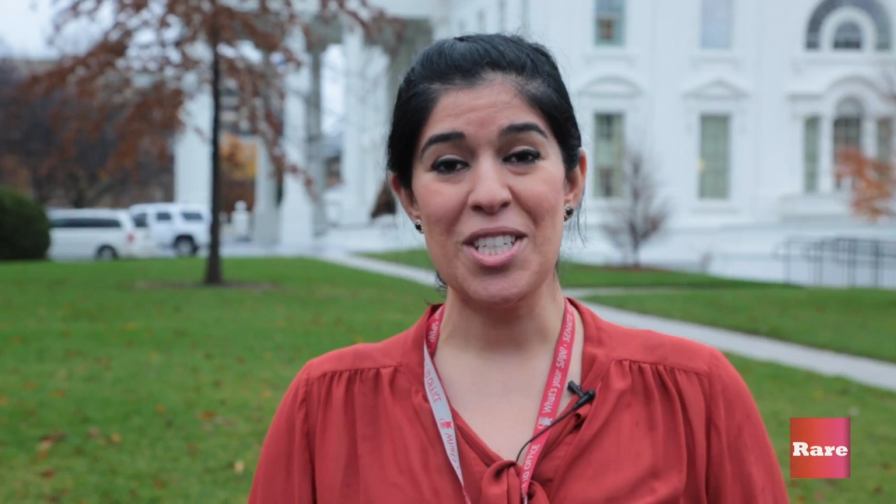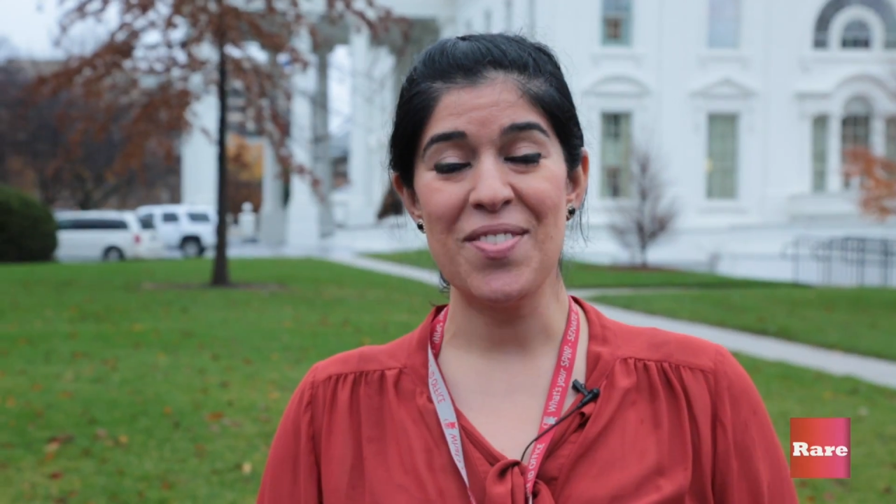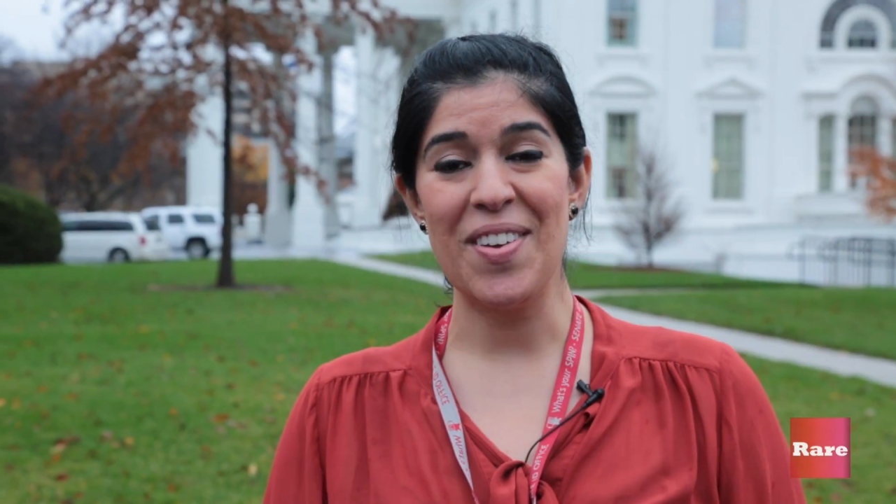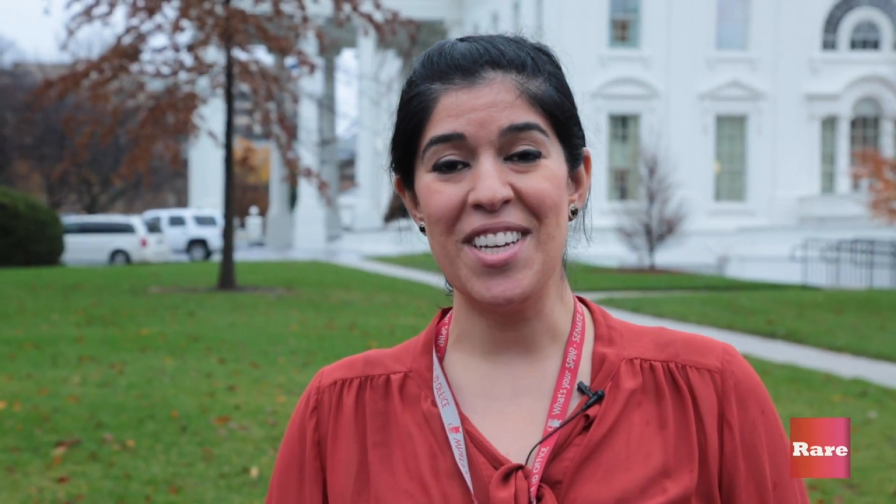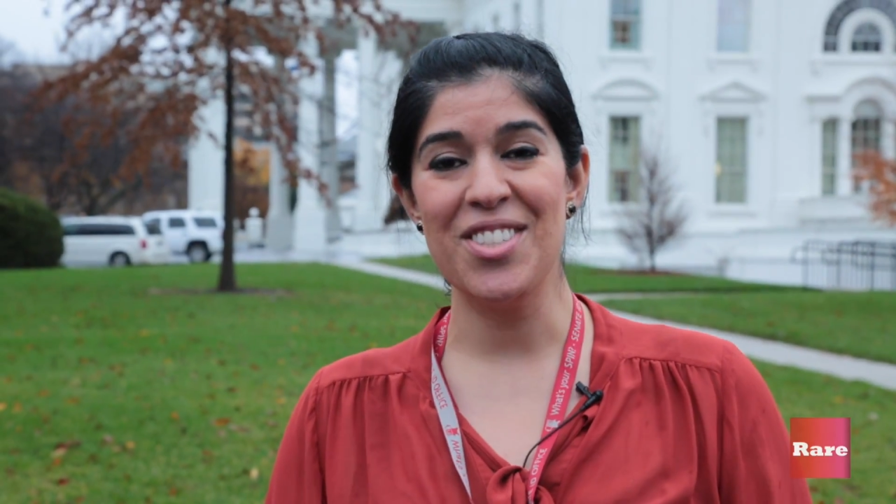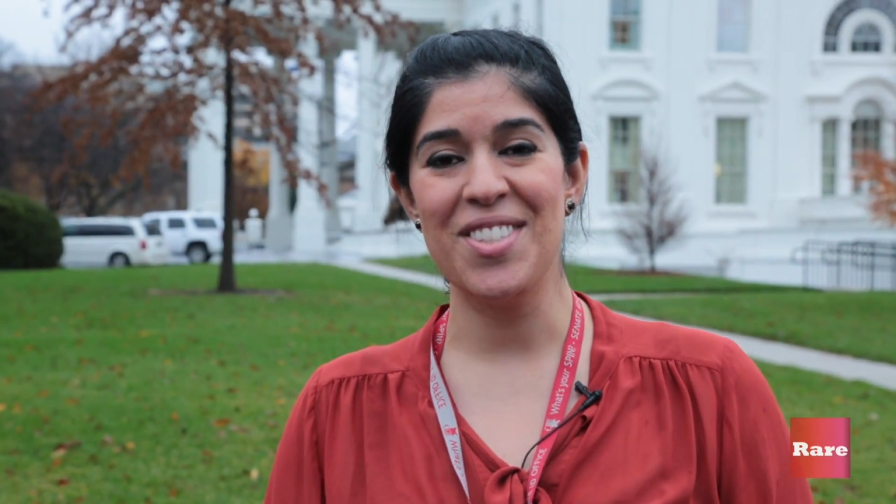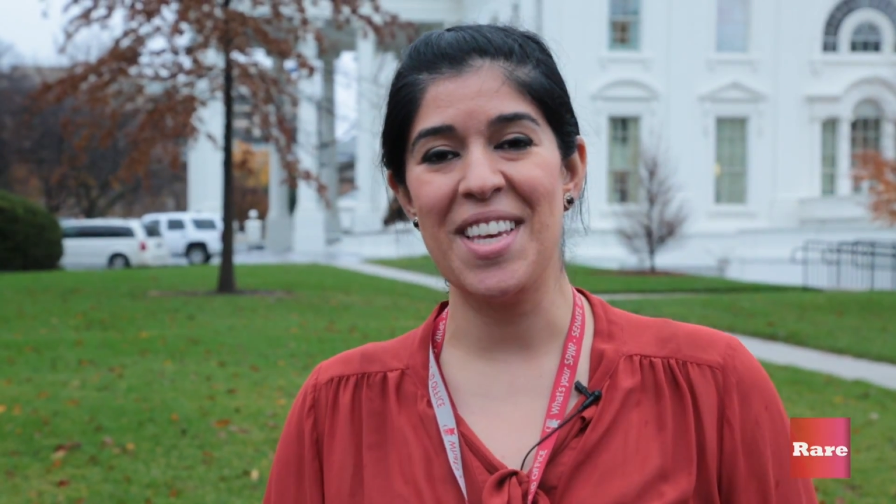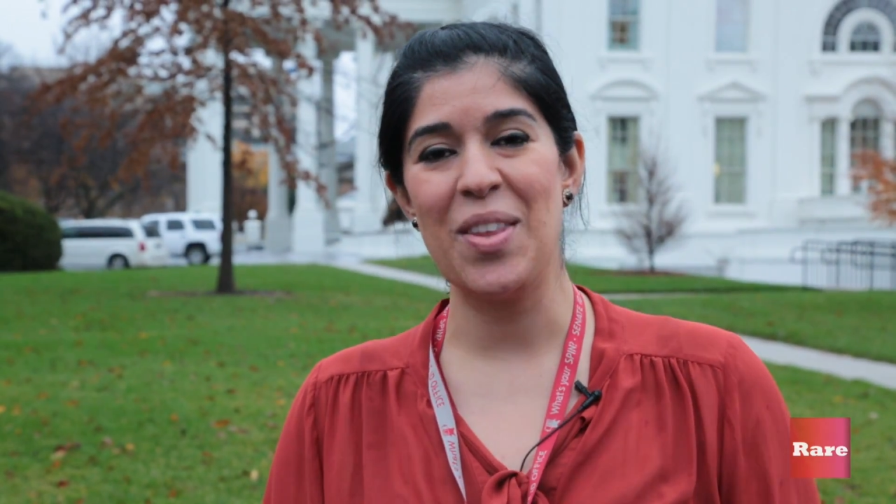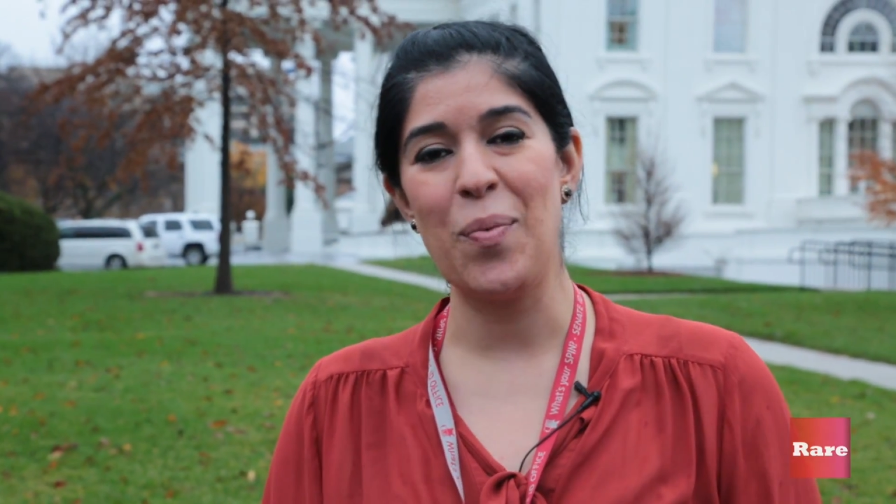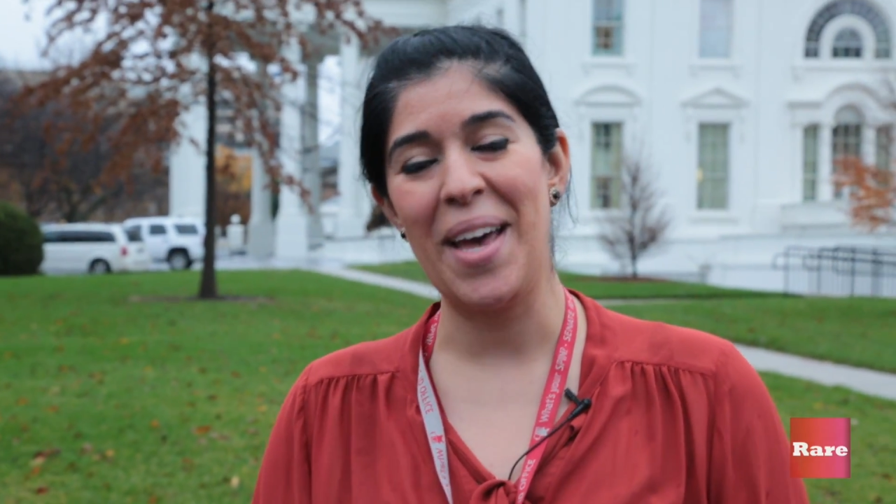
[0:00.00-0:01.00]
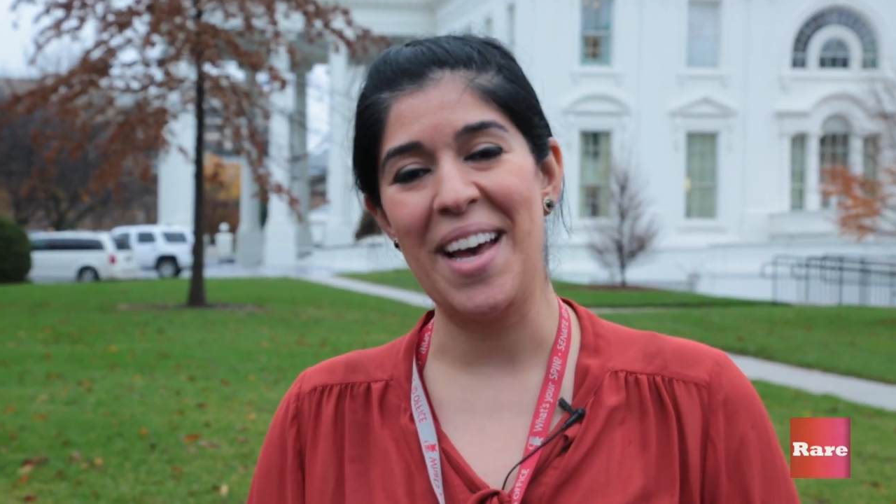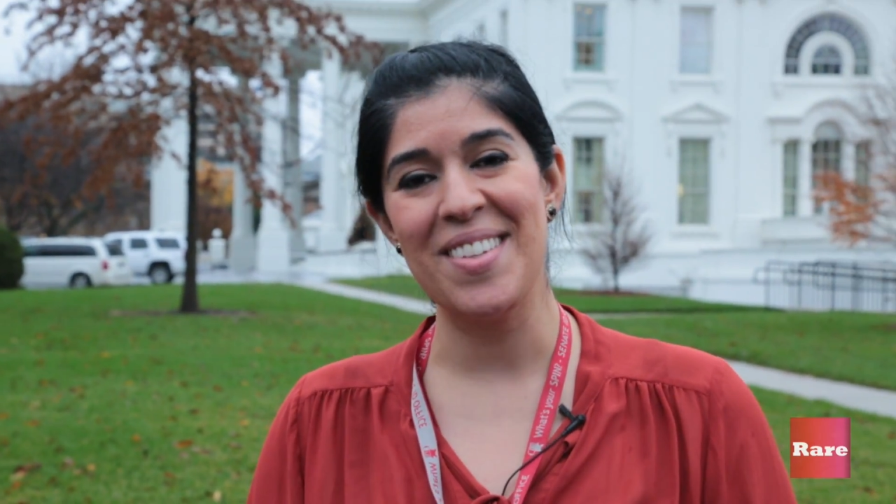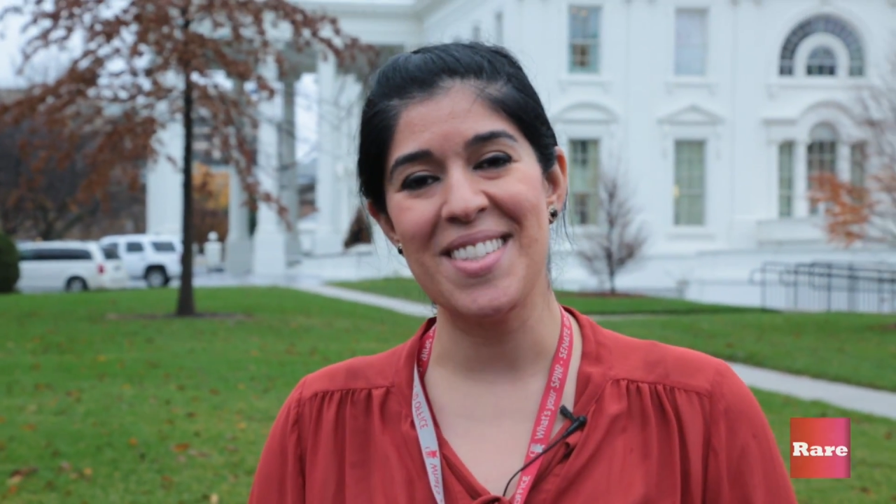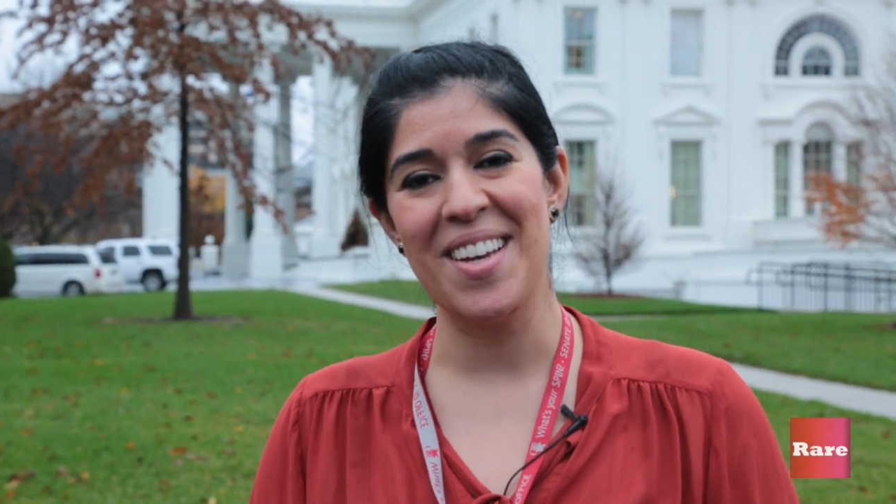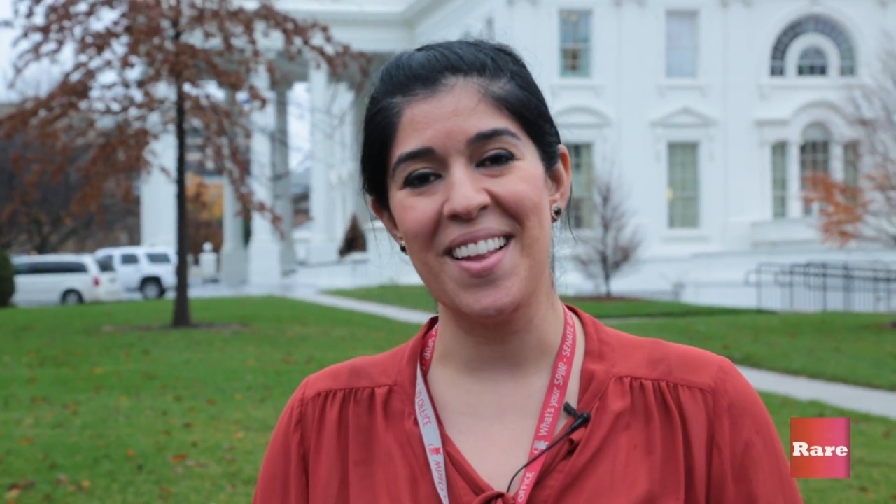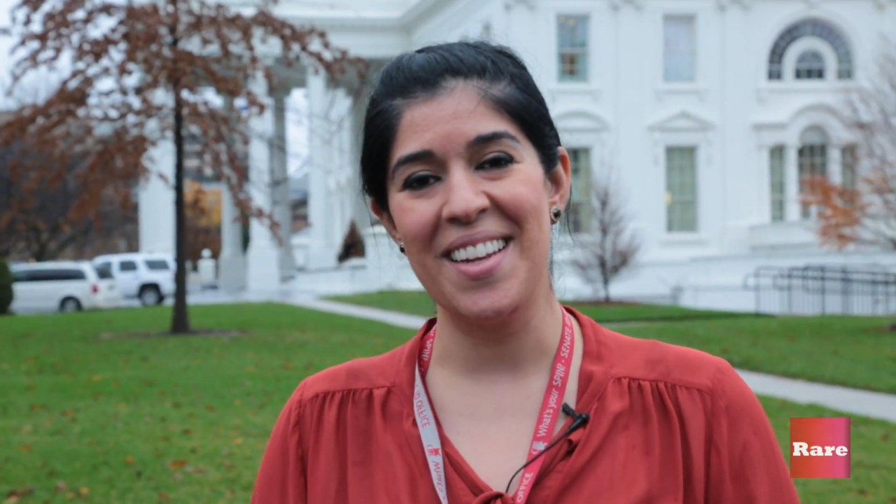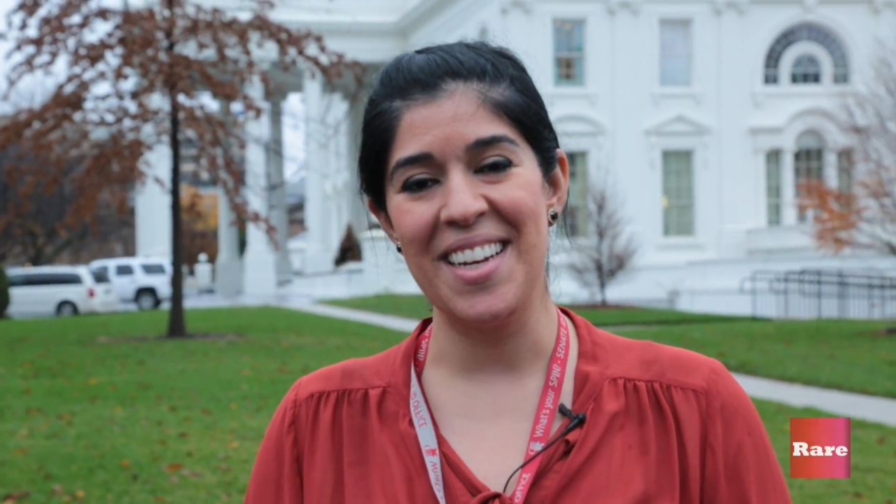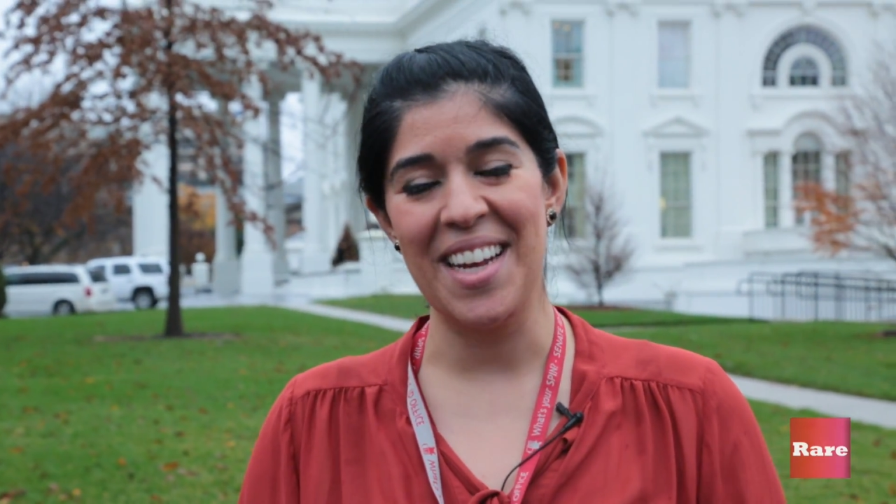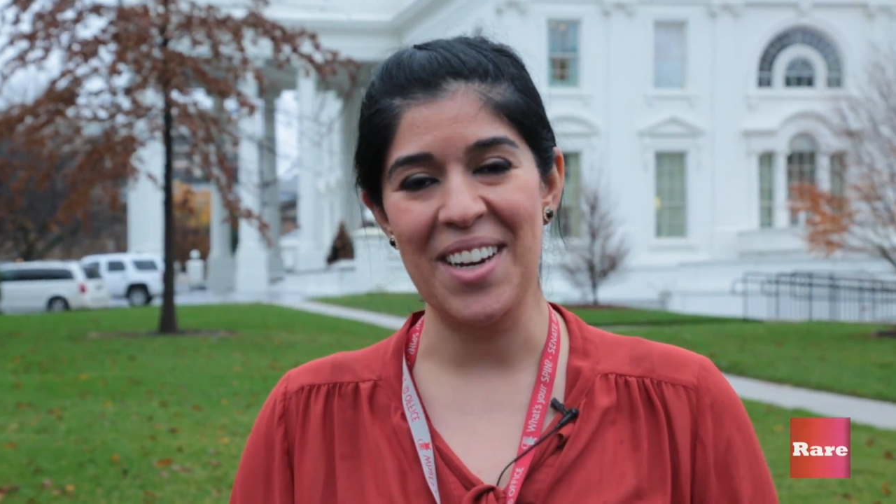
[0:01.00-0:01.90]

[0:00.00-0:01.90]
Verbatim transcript: Just finished seeing the White House holiday